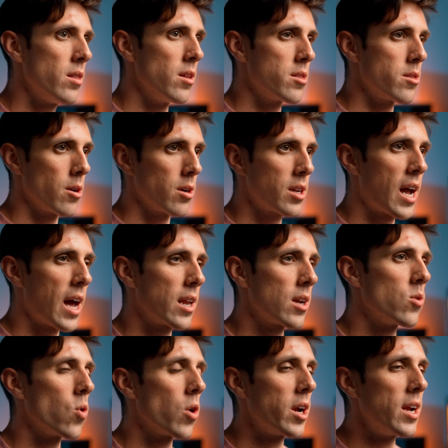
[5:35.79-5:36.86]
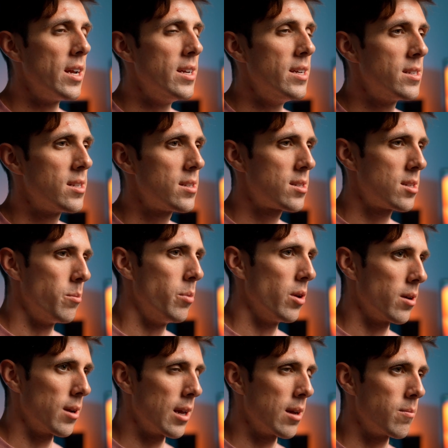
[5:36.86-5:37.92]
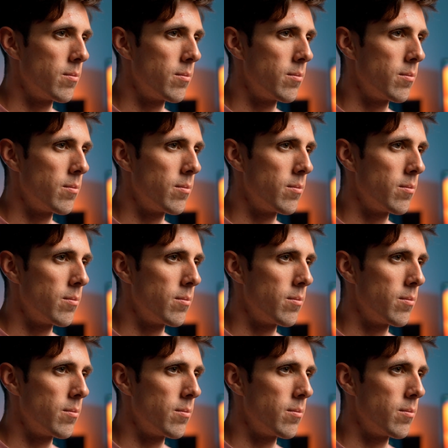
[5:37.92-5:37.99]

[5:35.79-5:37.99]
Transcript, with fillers: The third category is stability.